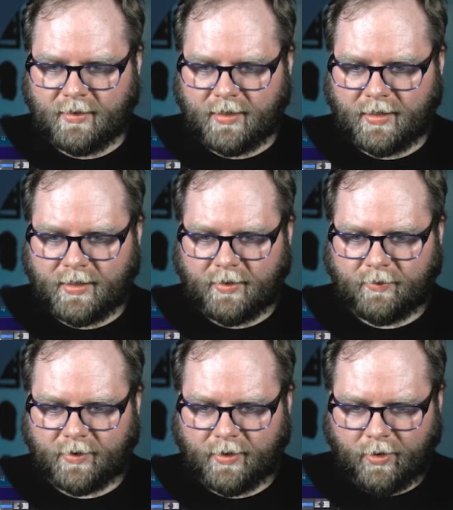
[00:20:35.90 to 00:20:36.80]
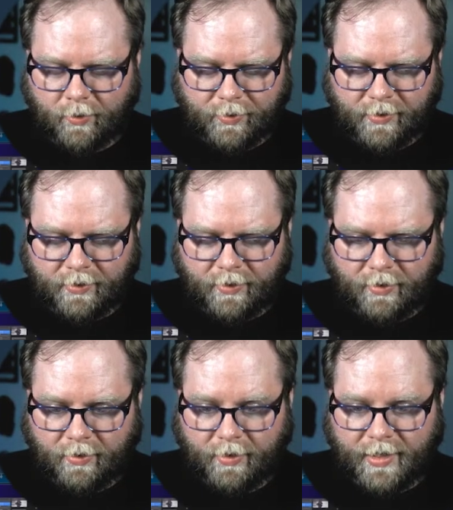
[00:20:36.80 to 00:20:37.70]
And now we're going to open
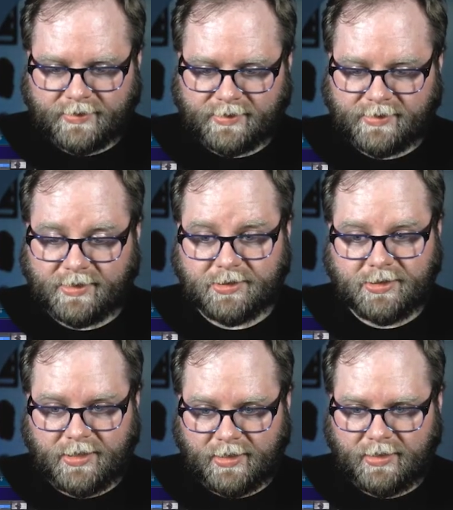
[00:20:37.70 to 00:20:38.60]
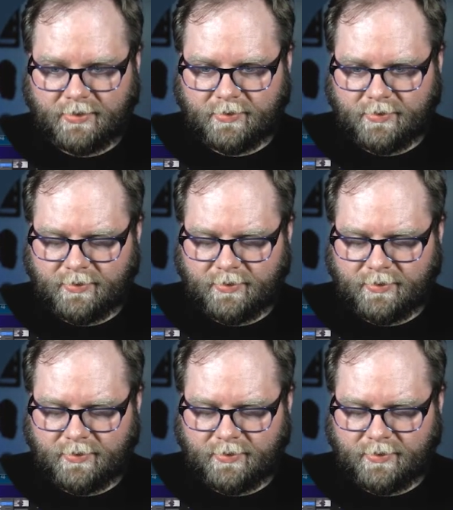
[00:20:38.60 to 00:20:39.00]
our SSHD.